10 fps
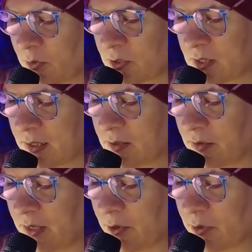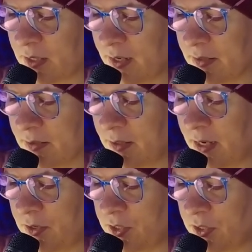a little irritated that
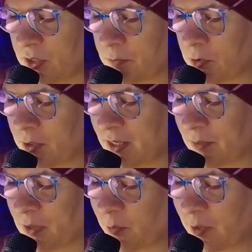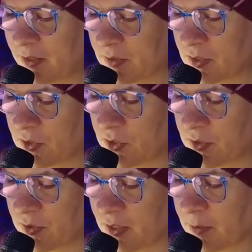Kenji should point out my weakness to Shizuka